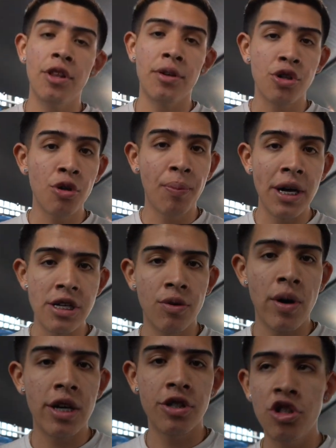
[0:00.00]
the 2 pressure
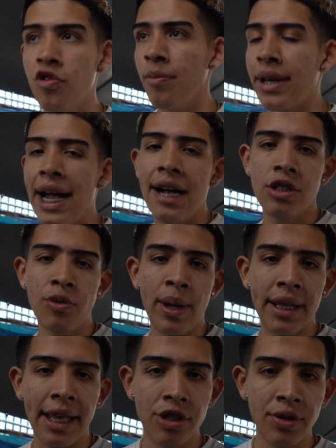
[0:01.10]
washers from gas to
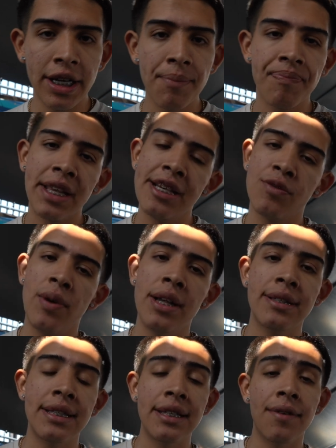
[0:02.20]
electric, as well
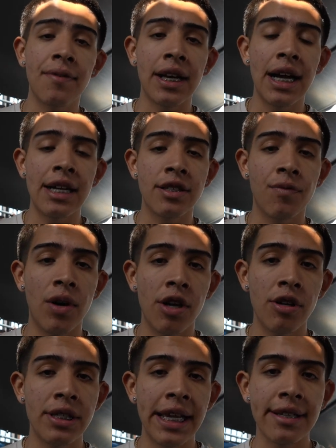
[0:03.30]
as the different kinds of
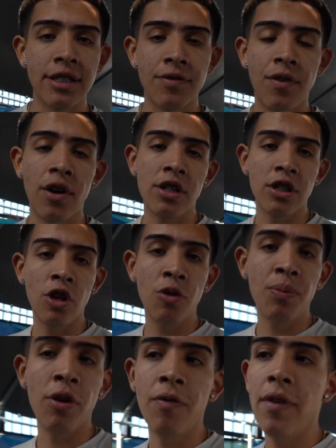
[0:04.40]
water tanks as far as low
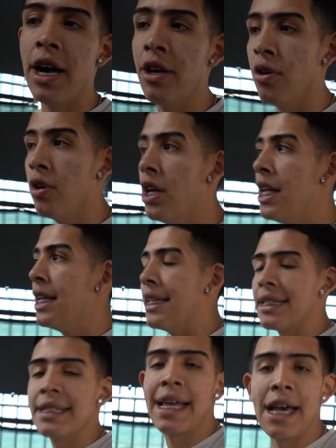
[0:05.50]
profile, the
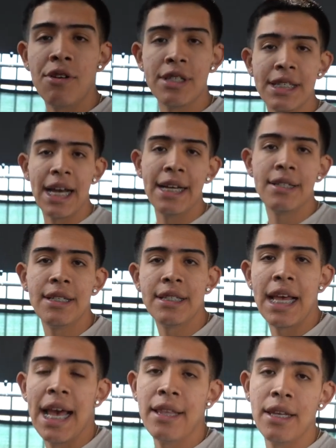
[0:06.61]
standard sizes,
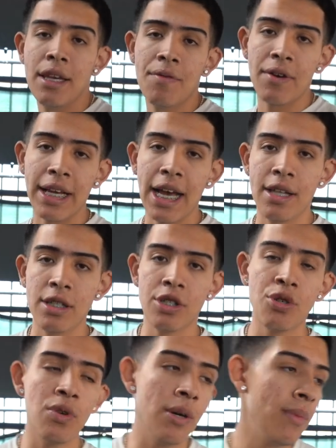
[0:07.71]
and the different gallons
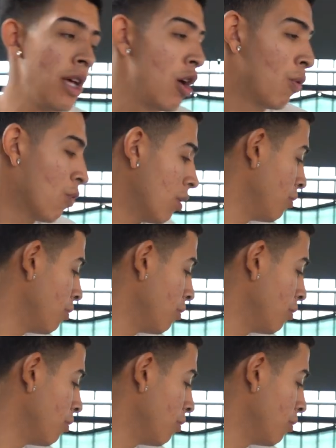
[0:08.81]
to them, we're